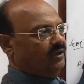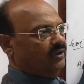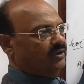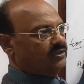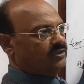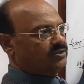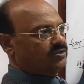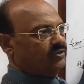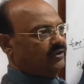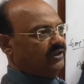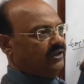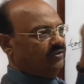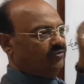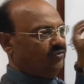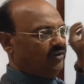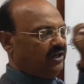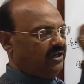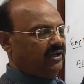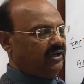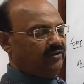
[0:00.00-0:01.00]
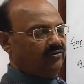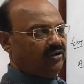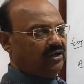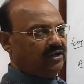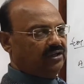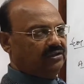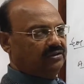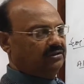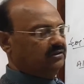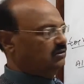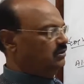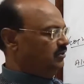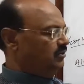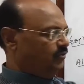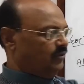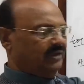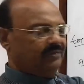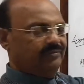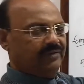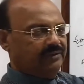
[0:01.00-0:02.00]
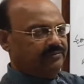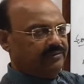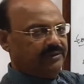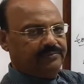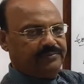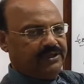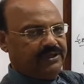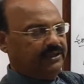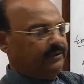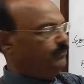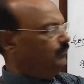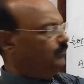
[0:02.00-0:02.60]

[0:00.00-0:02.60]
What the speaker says: So in one day work, 1/50.